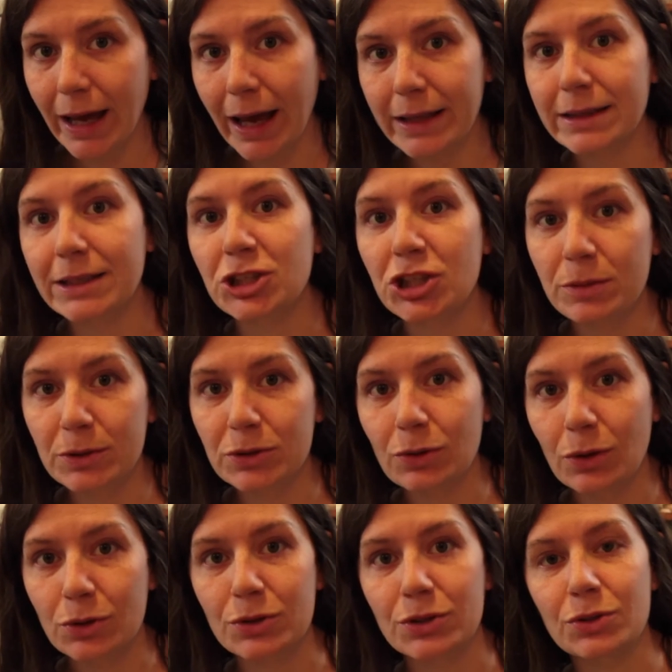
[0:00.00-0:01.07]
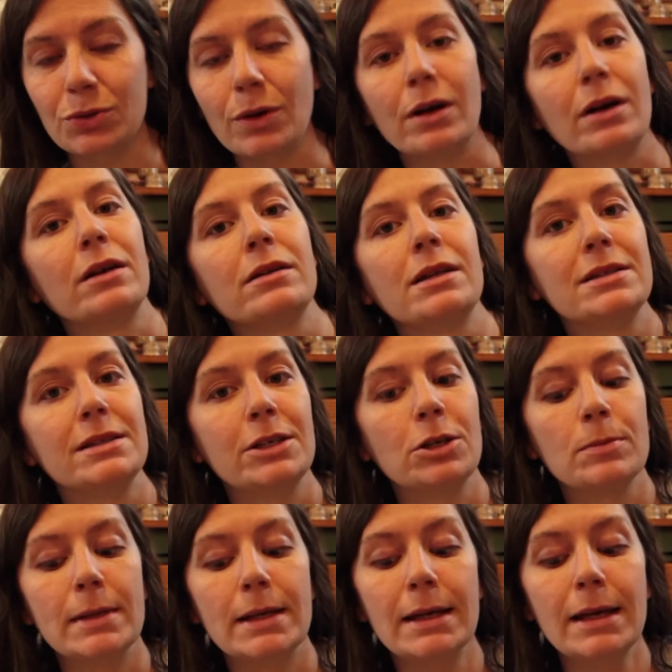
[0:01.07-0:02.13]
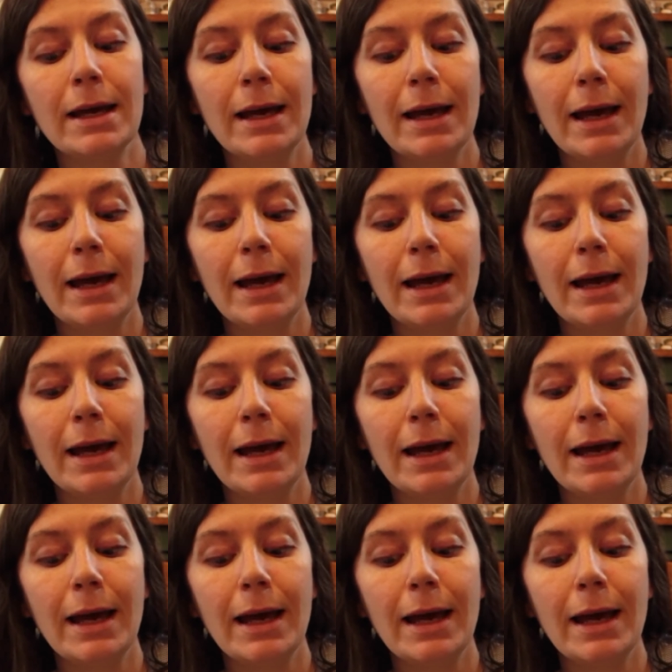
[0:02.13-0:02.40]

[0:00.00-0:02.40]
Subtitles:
at the cheapest grocery store that's near me.